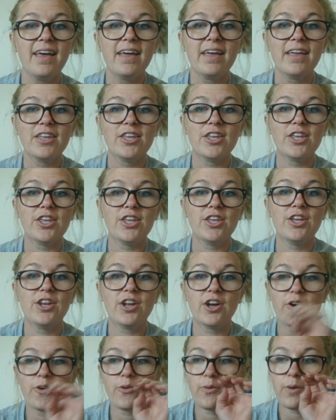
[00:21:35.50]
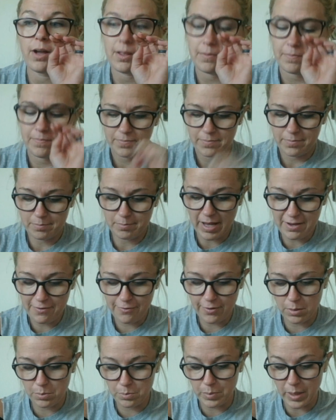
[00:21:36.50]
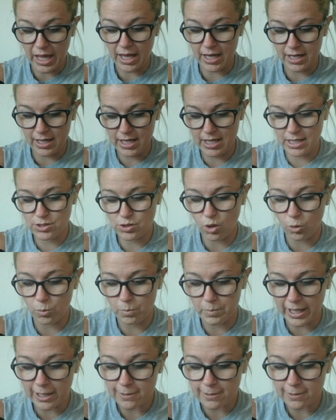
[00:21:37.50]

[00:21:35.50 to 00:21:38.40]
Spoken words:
you know, my friend Ben, he told me